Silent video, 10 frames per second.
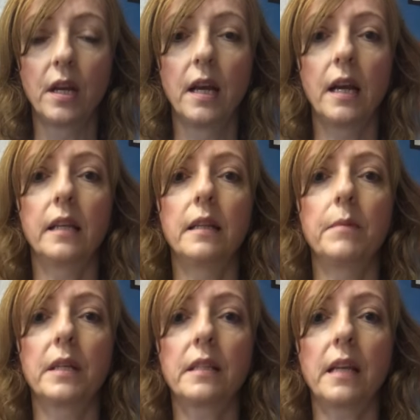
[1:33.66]
and then
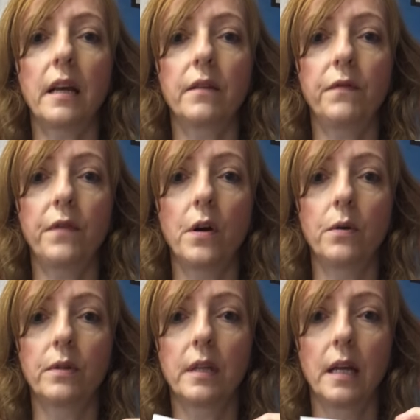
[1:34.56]
my second
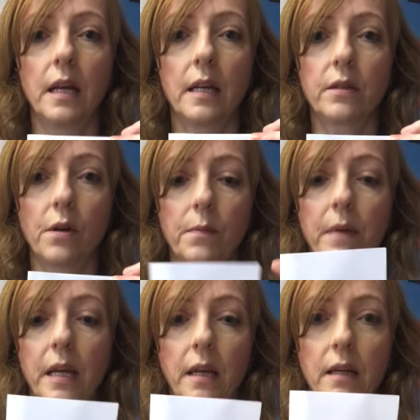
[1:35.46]
fold has got
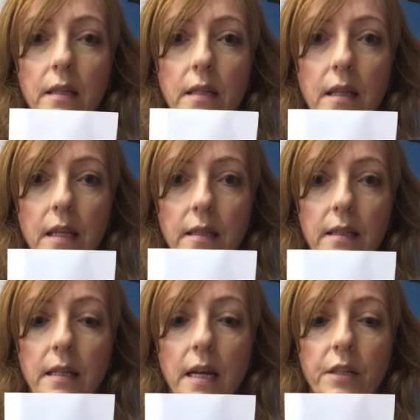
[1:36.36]
me to this
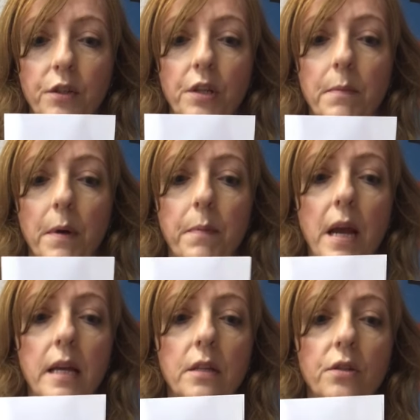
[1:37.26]
stage. So my
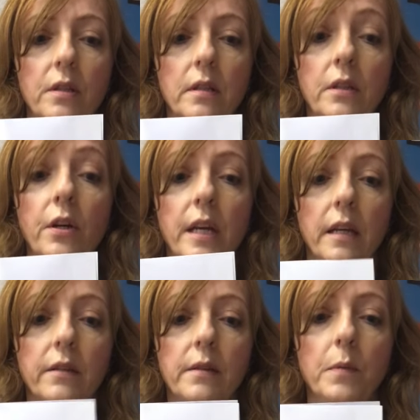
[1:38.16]
page is looking
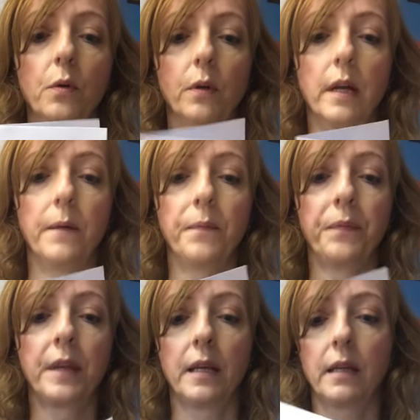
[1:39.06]
smaller.
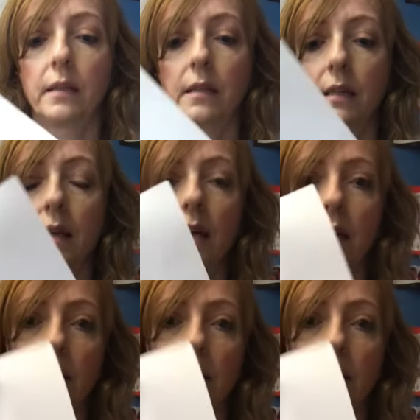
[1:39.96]
It's exactly the